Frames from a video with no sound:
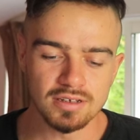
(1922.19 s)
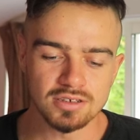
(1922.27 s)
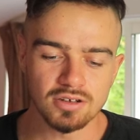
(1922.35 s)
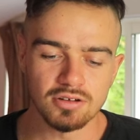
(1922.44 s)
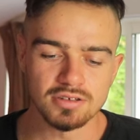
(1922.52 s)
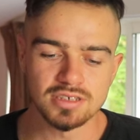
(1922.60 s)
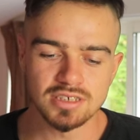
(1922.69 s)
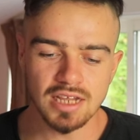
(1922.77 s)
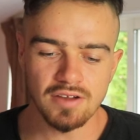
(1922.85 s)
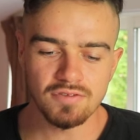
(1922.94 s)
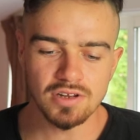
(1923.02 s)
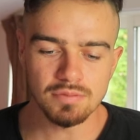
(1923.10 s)
is called
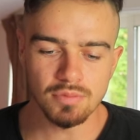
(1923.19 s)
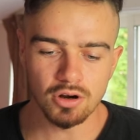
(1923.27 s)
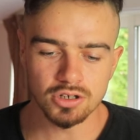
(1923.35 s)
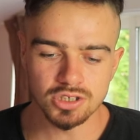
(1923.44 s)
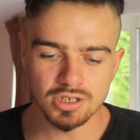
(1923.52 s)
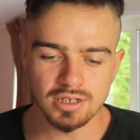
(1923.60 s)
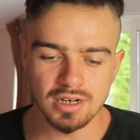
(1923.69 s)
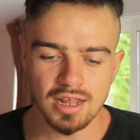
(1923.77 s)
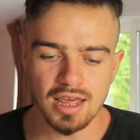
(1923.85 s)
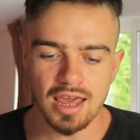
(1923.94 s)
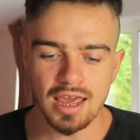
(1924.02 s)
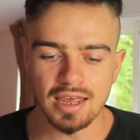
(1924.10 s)
safety margin
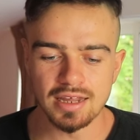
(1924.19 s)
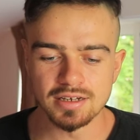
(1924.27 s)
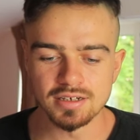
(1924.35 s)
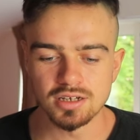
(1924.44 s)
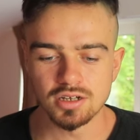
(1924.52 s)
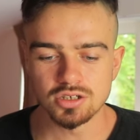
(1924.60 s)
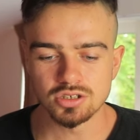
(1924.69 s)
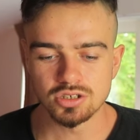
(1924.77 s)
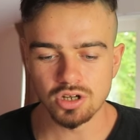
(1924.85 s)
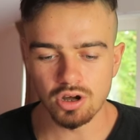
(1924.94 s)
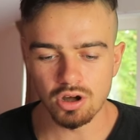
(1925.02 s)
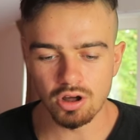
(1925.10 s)
and
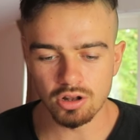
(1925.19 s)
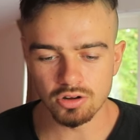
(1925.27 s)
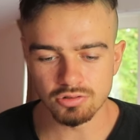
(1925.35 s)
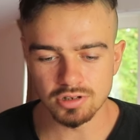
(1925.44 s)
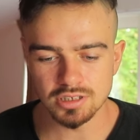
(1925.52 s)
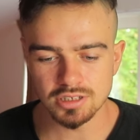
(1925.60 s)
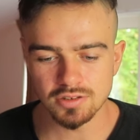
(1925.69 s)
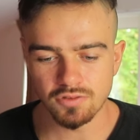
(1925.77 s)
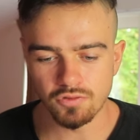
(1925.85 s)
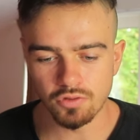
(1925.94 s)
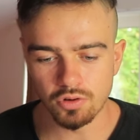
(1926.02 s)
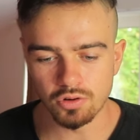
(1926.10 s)
tolerance
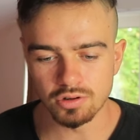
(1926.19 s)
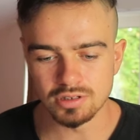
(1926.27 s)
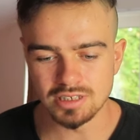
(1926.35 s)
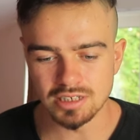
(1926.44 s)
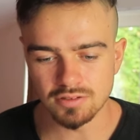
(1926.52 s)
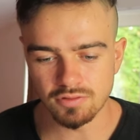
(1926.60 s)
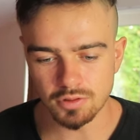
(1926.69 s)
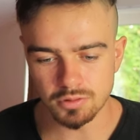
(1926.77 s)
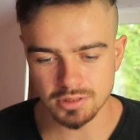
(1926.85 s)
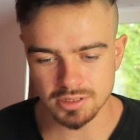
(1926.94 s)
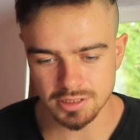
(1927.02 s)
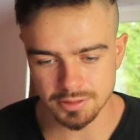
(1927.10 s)
for
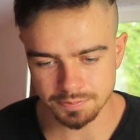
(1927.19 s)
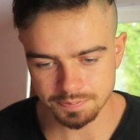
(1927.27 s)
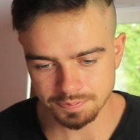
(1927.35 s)
disfluency.